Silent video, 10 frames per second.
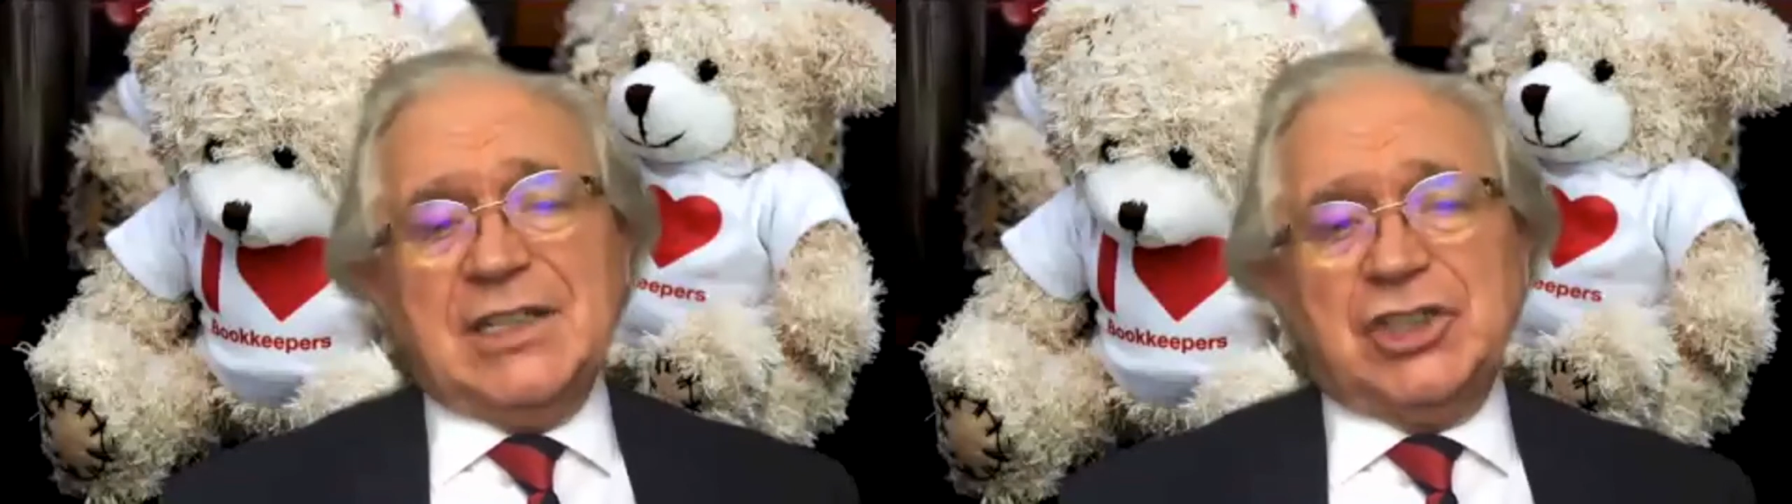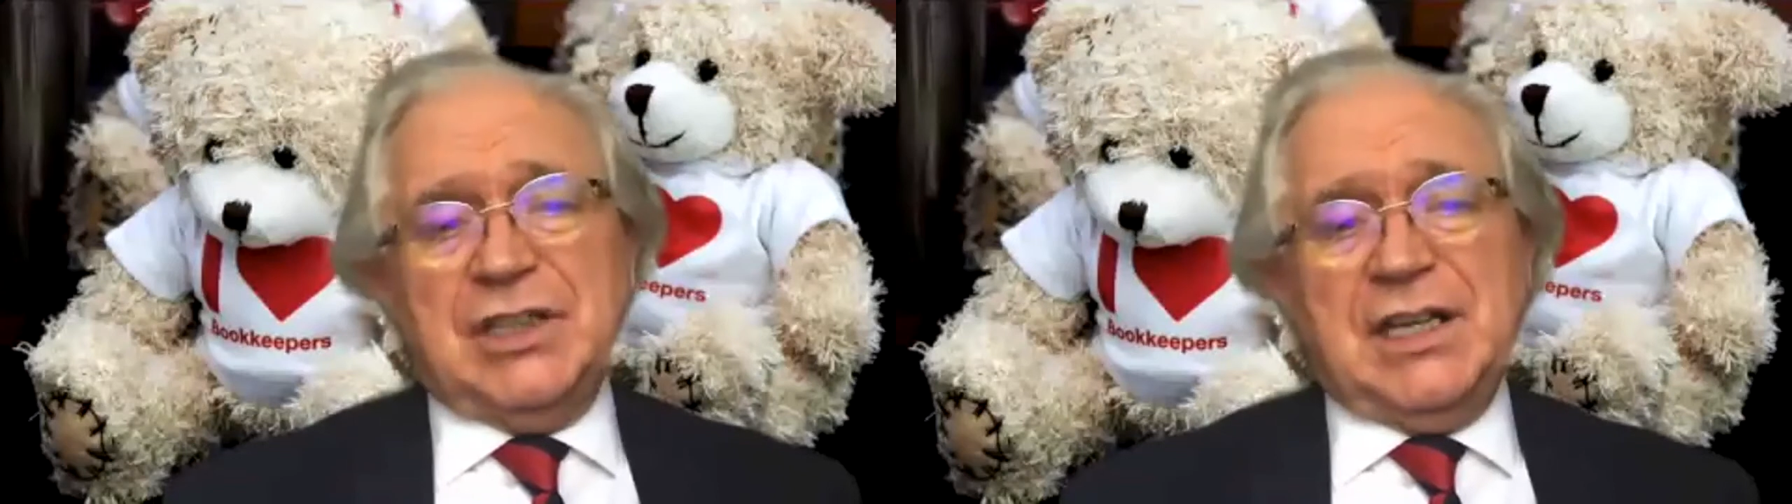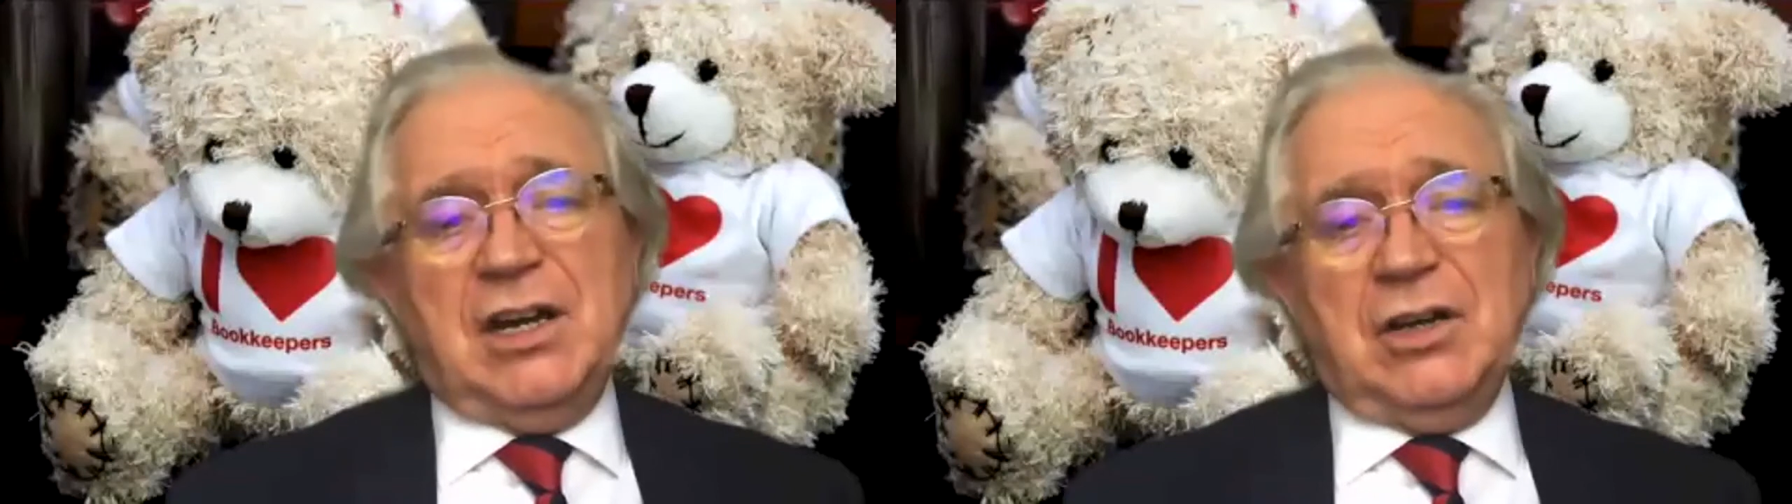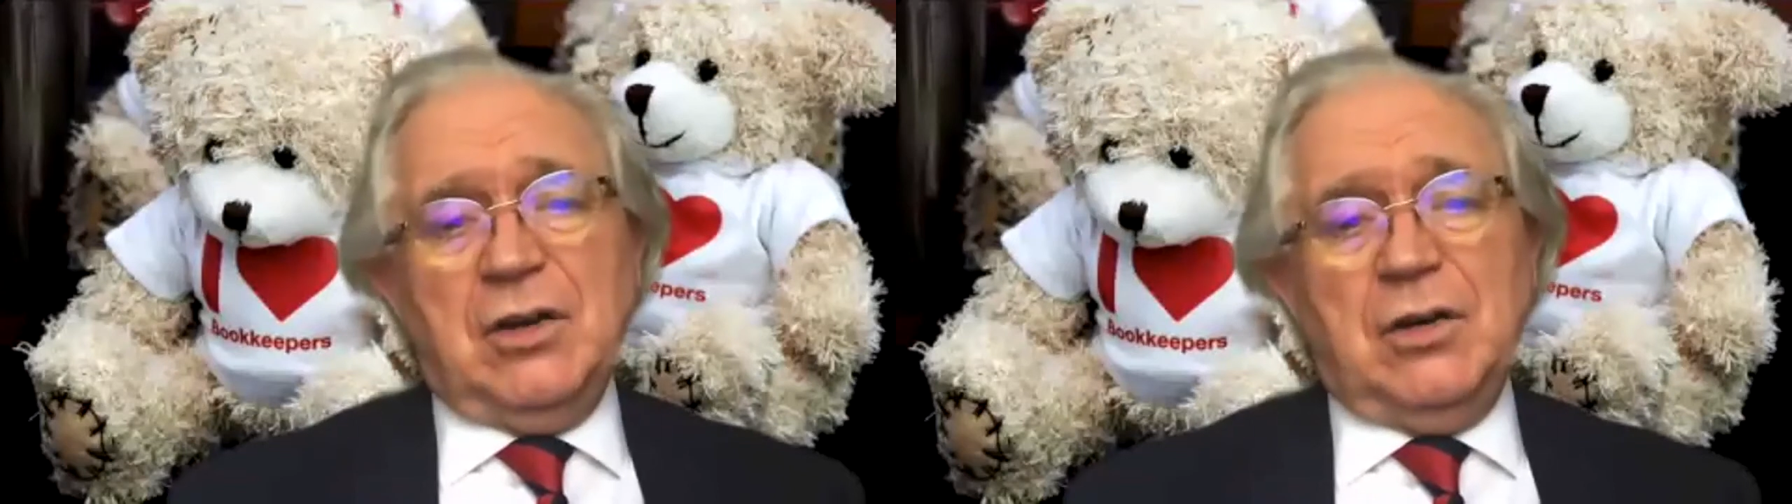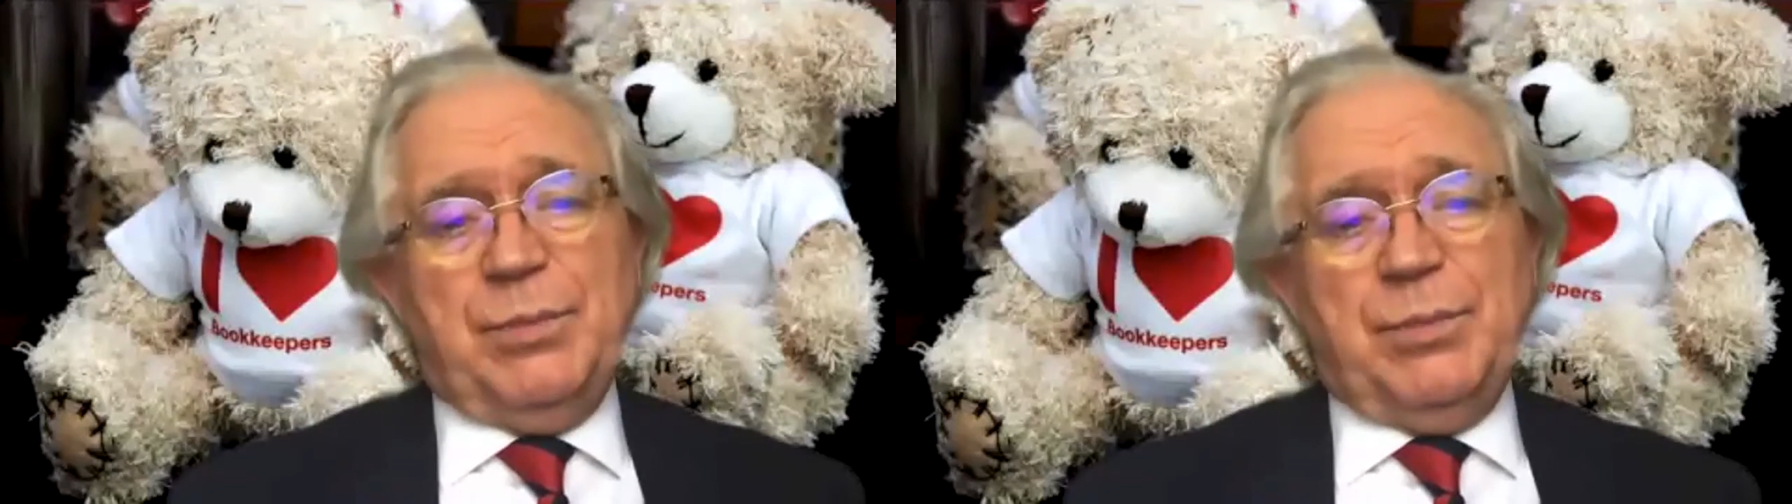They can't go
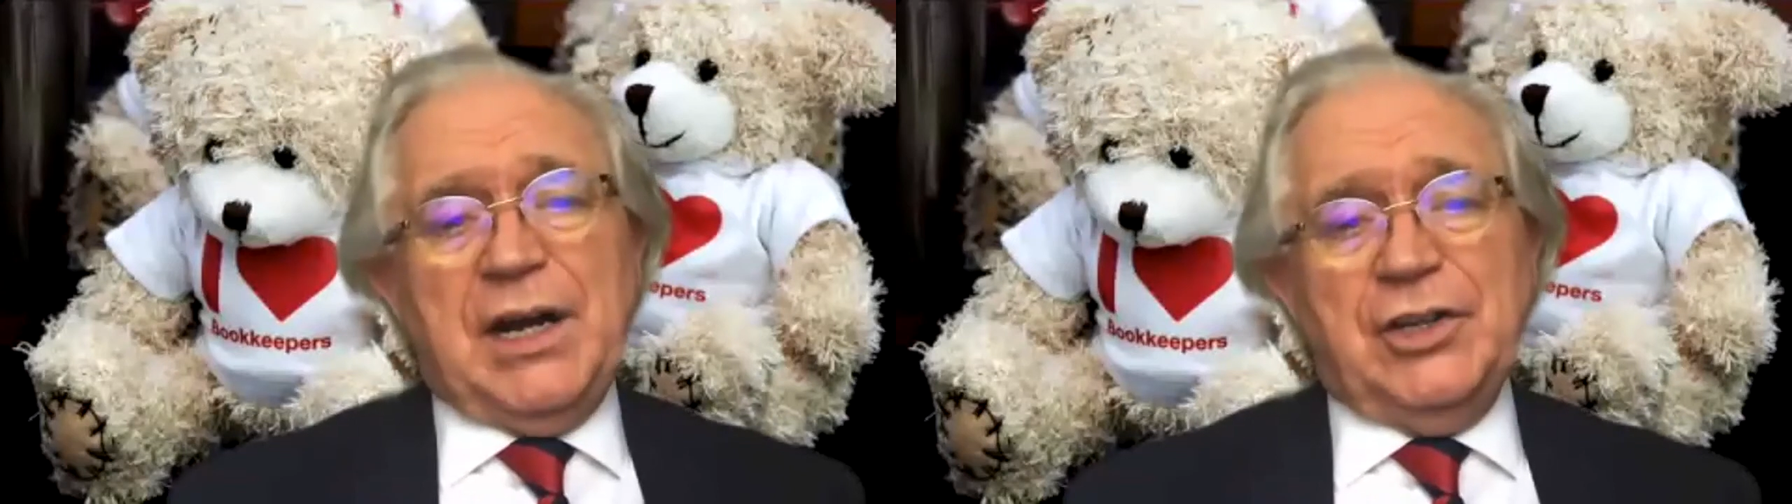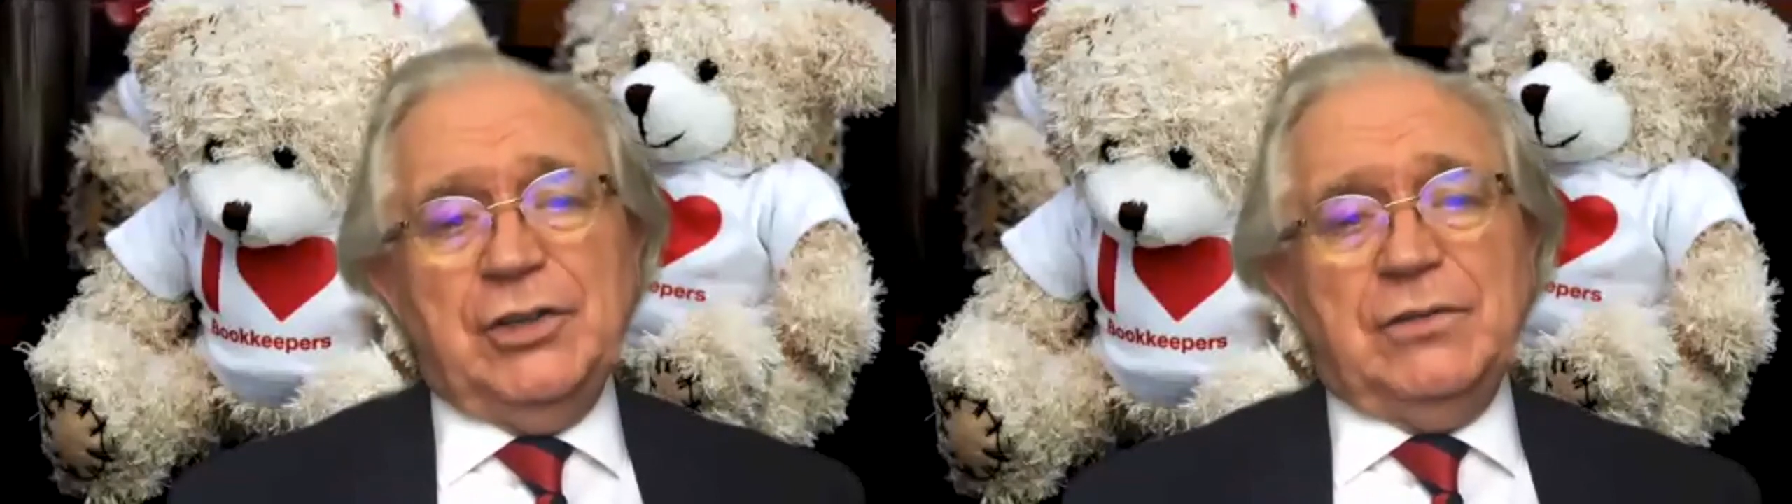and buy a new